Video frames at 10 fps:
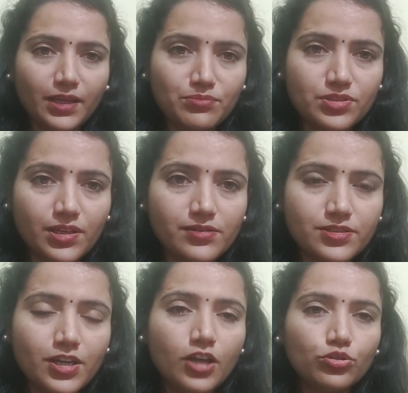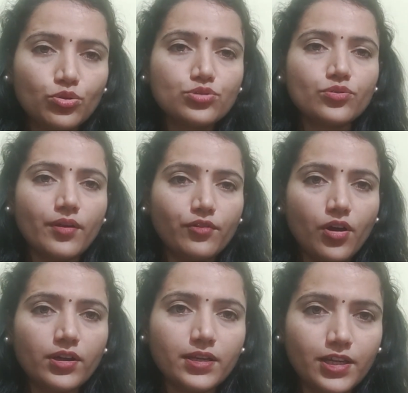themselves, those who have
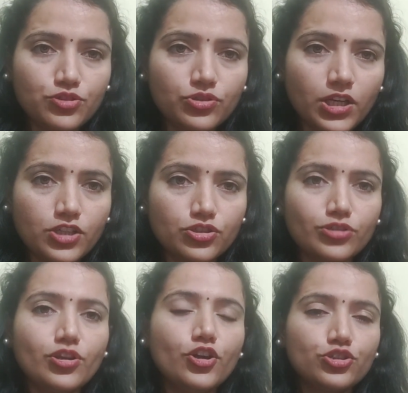got an education,